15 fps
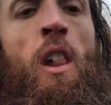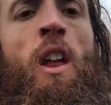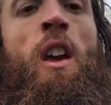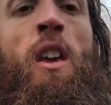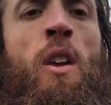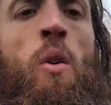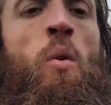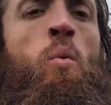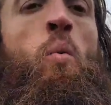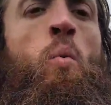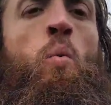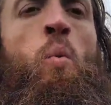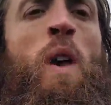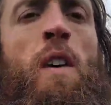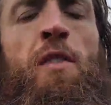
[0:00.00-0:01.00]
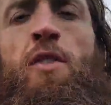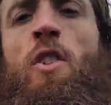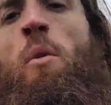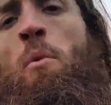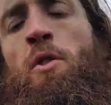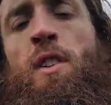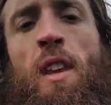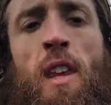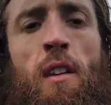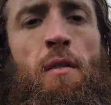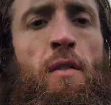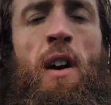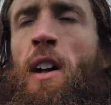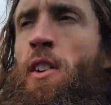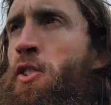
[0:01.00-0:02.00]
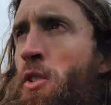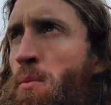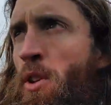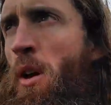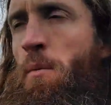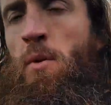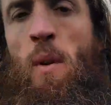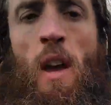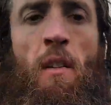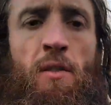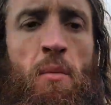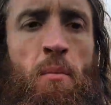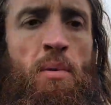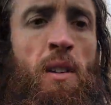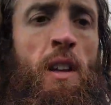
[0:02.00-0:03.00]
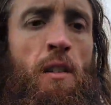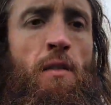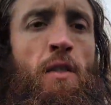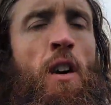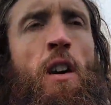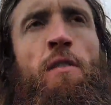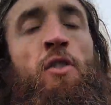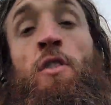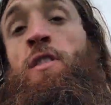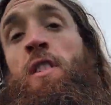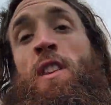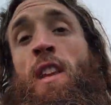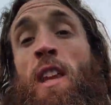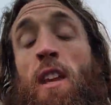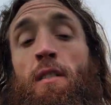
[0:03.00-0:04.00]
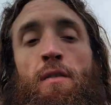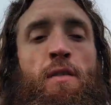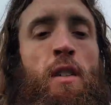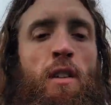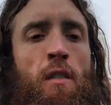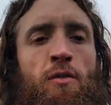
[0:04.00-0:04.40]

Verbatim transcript: Like, we have so much to give, and sometimes we have the belief, I've nothing to give,